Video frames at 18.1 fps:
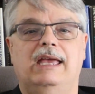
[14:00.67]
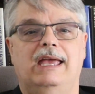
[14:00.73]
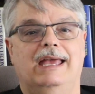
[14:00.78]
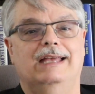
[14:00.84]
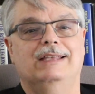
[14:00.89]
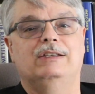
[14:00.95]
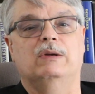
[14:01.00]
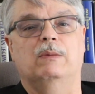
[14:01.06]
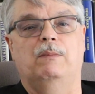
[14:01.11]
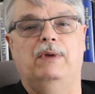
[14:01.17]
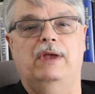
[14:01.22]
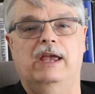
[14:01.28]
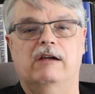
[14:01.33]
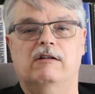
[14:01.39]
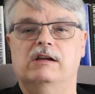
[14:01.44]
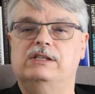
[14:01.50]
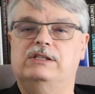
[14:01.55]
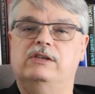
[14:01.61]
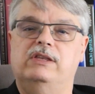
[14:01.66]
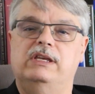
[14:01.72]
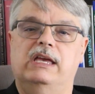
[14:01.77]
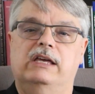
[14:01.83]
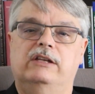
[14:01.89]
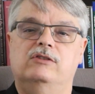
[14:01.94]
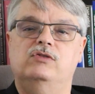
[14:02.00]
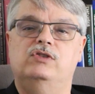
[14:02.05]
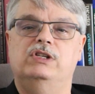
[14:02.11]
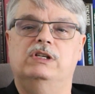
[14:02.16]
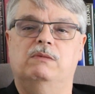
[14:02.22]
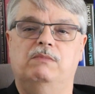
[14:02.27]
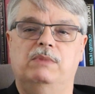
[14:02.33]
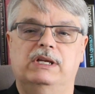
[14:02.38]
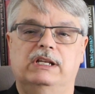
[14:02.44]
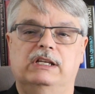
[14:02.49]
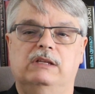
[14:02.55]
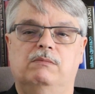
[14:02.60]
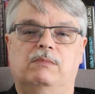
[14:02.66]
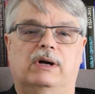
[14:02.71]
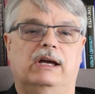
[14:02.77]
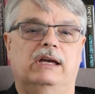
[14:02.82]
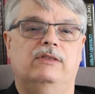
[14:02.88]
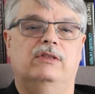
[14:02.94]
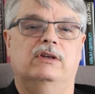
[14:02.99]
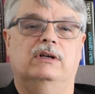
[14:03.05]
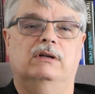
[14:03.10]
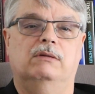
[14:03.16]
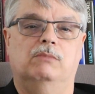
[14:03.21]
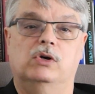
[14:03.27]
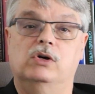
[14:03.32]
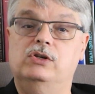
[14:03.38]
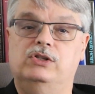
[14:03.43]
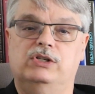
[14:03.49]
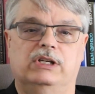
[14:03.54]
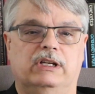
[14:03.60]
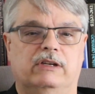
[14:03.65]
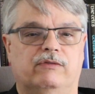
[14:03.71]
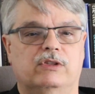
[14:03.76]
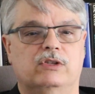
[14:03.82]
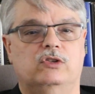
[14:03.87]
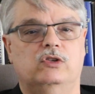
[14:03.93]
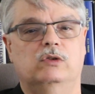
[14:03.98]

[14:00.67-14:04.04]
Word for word: and compare it to the energy emitted by the merging of the